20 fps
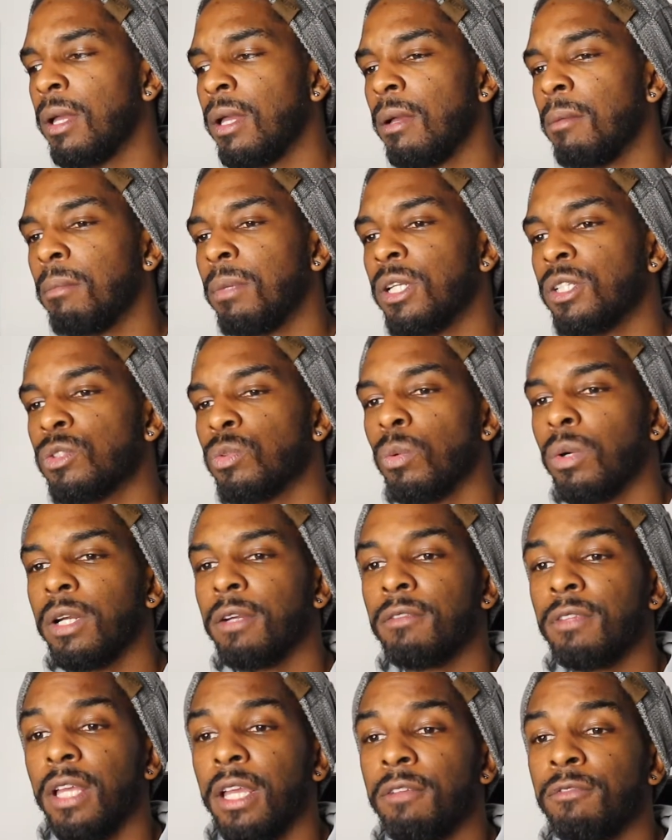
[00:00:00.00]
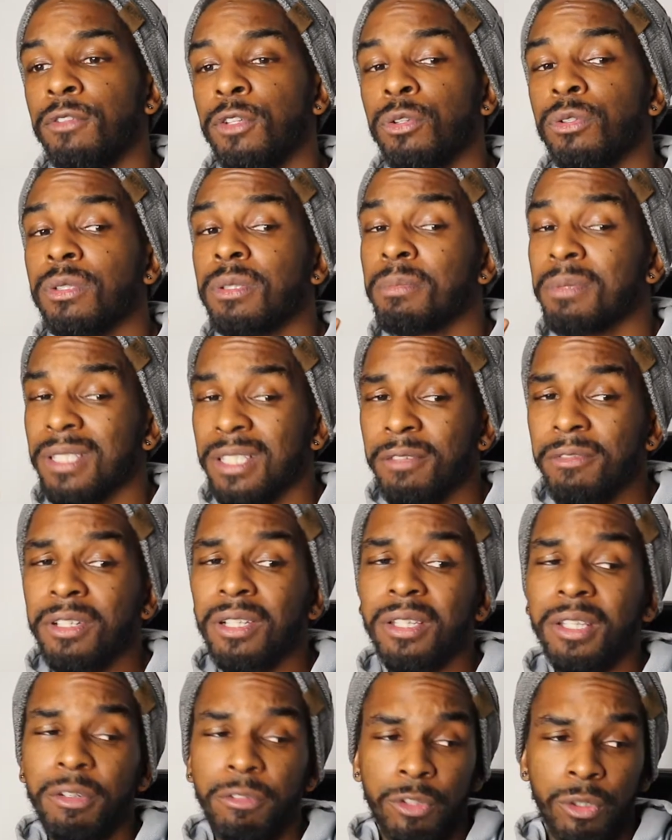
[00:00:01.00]
But it's one of, if you're
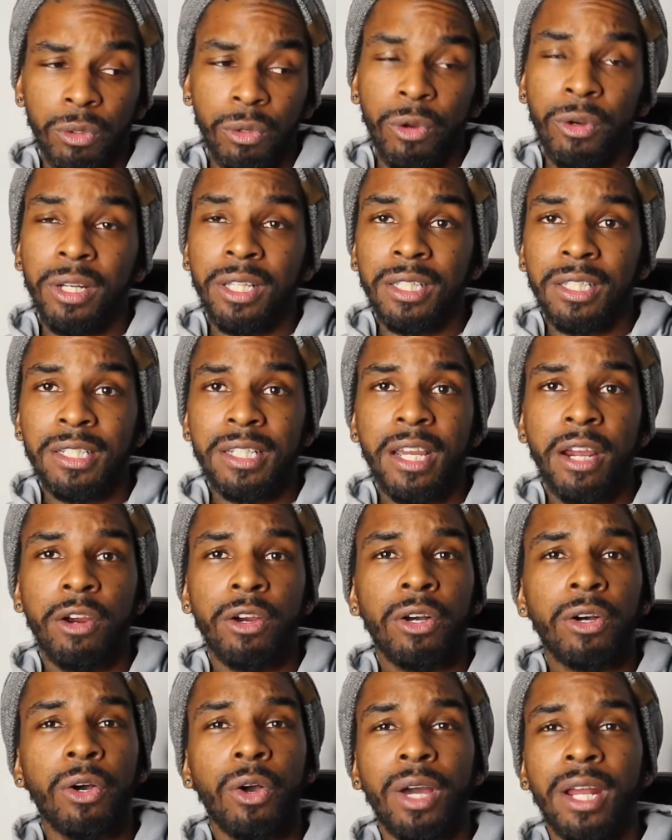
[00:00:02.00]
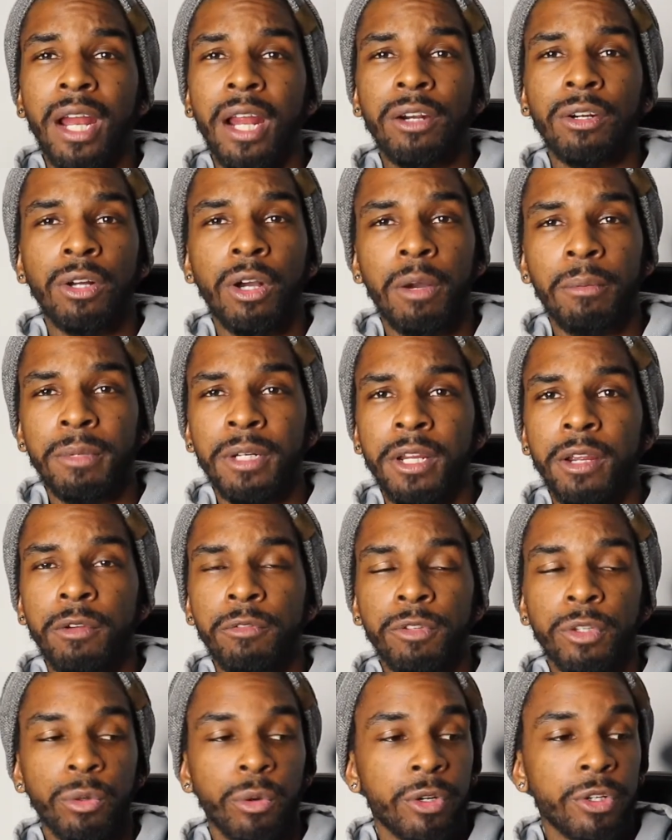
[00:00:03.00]
learning the tarot, and I don't know how many
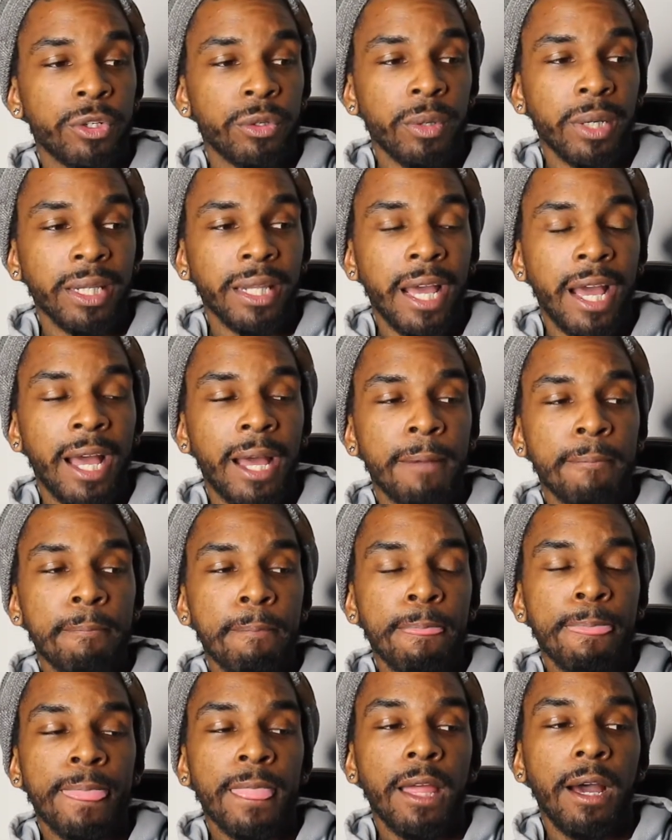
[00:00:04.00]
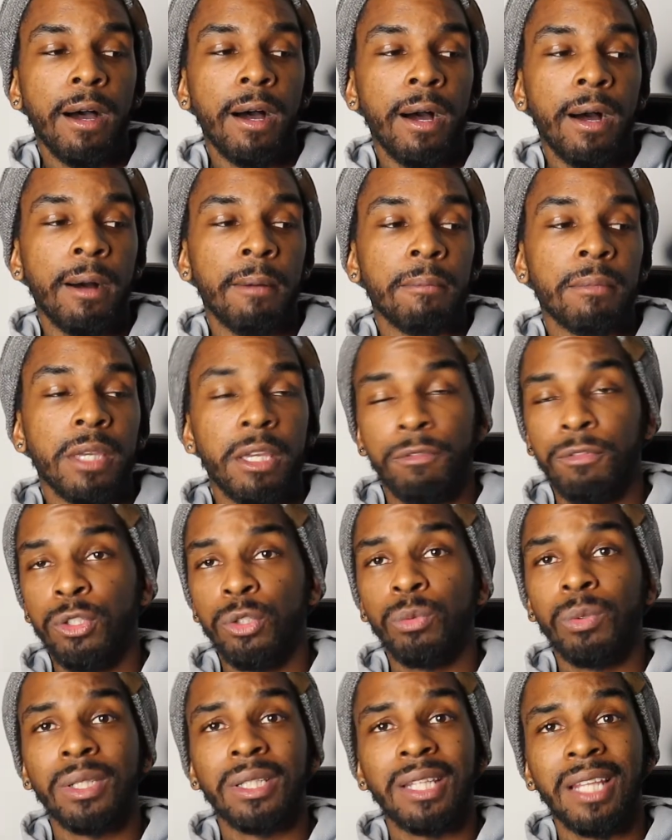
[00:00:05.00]
of you are doing that, if
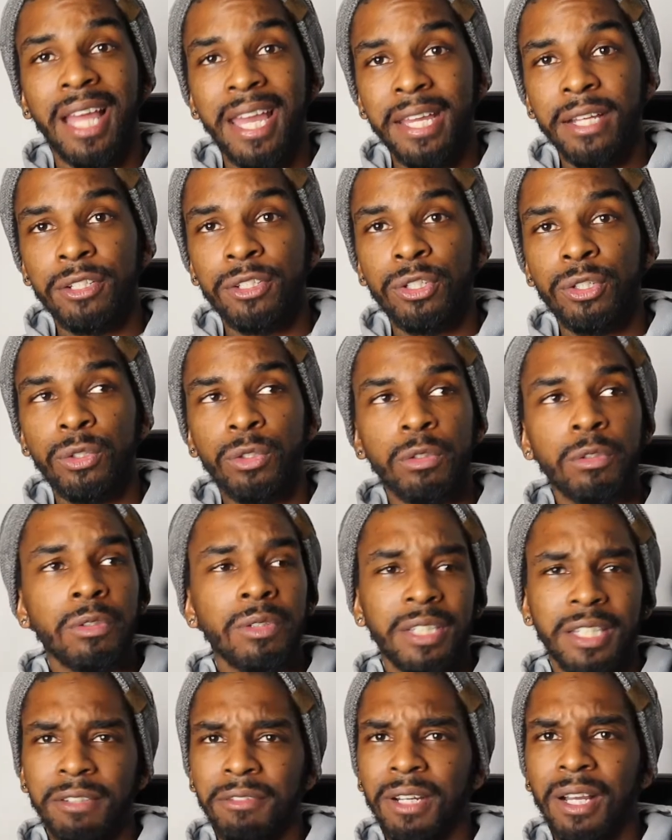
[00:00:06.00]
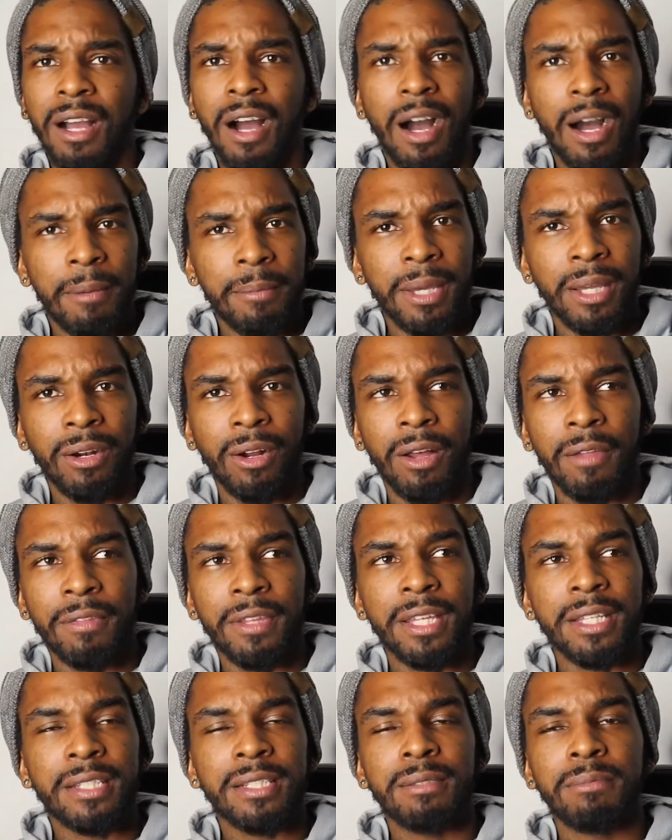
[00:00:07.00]
you would like to leave a comment on
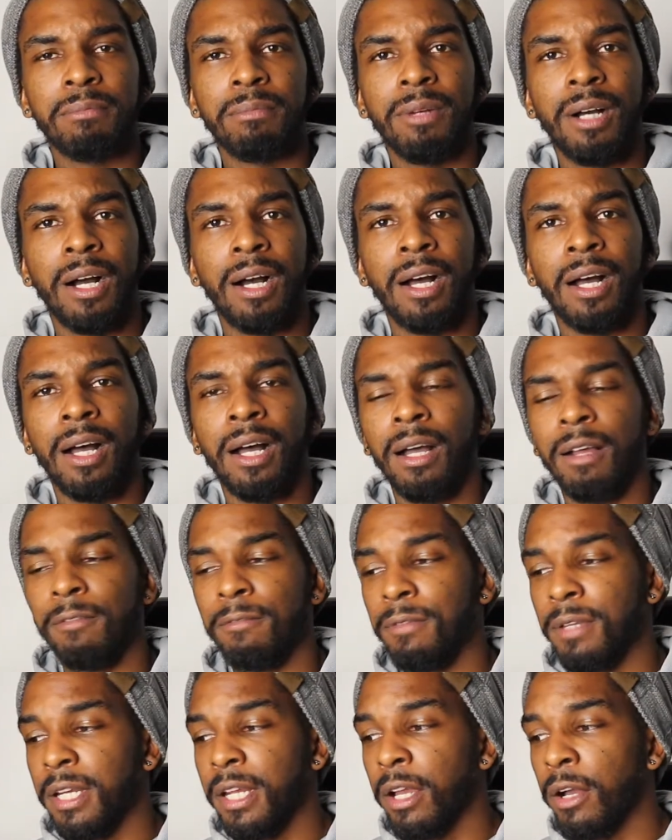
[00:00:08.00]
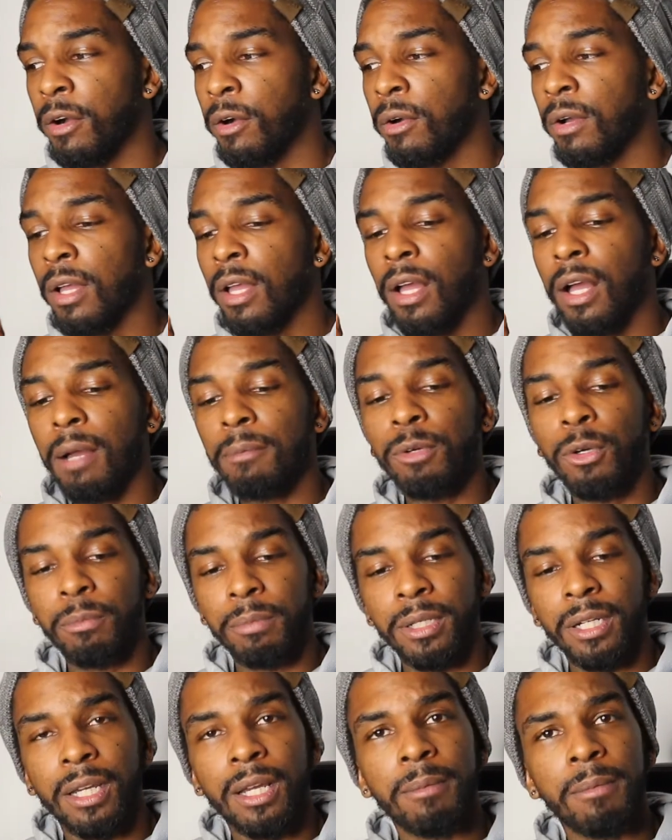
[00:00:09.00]
this video, I'm
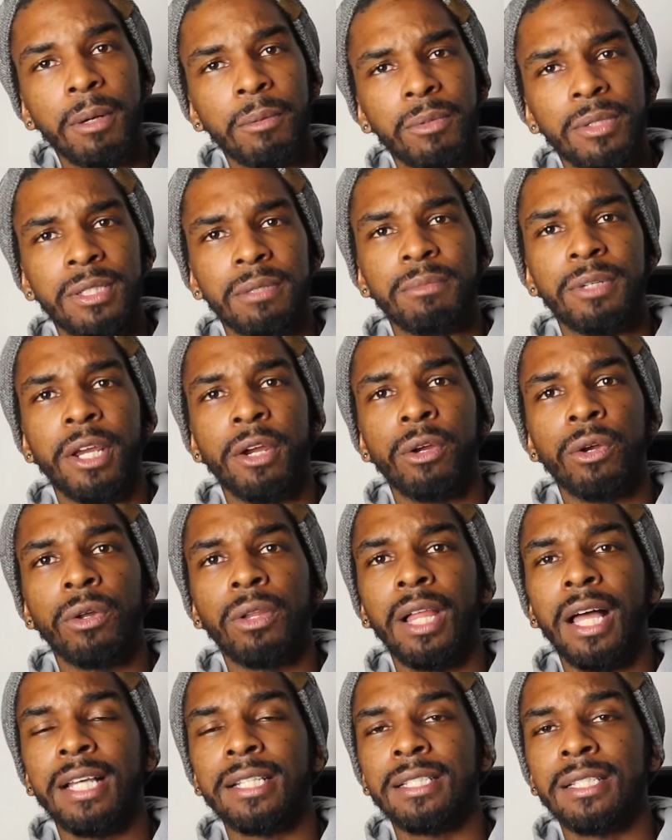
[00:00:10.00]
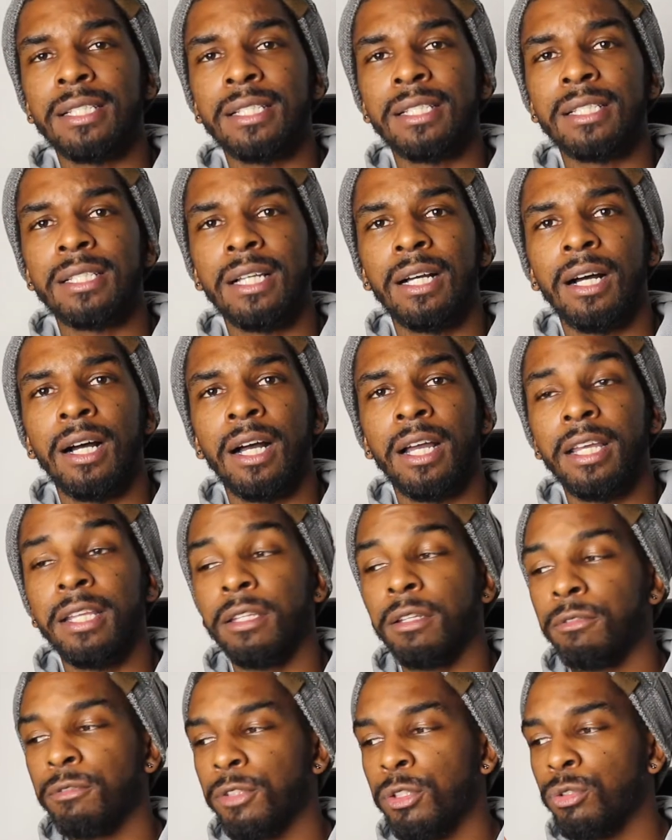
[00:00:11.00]
hoping to come up with some tarot classes in
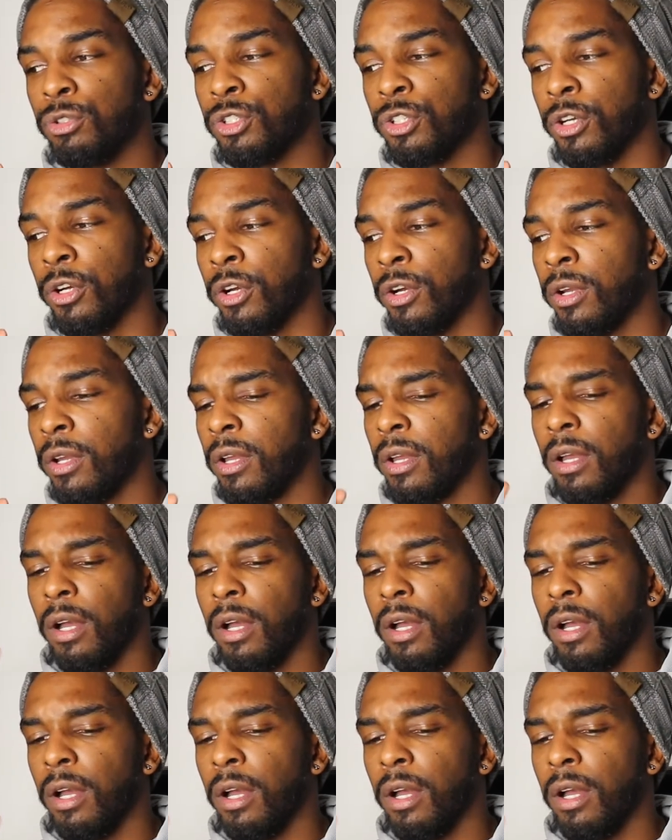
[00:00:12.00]
the future.